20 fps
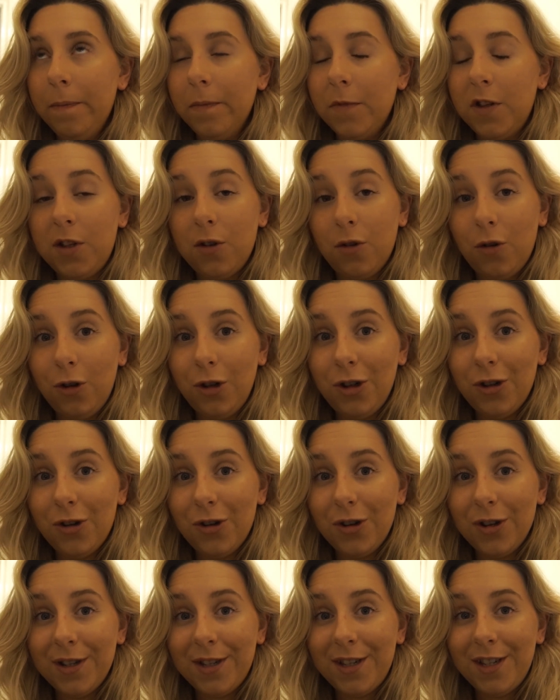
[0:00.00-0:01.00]

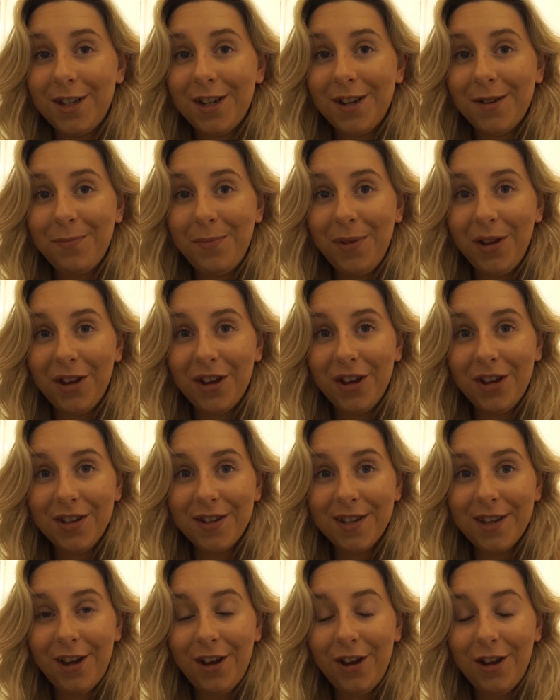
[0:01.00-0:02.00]
sawdust,
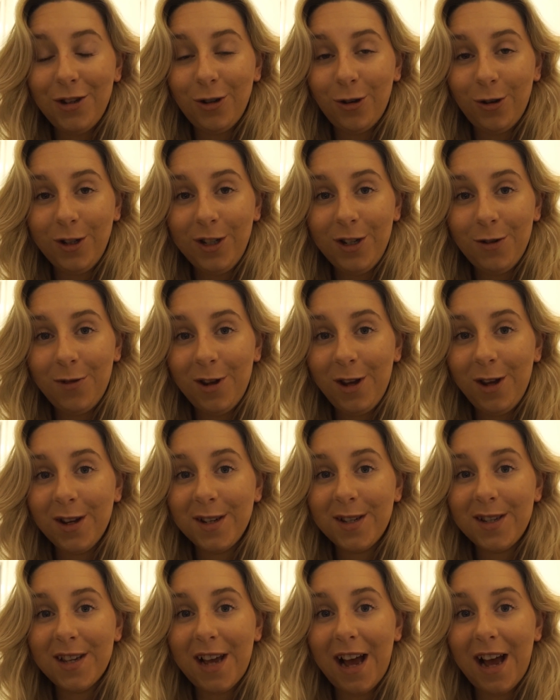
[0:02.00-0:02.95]
because her daughter works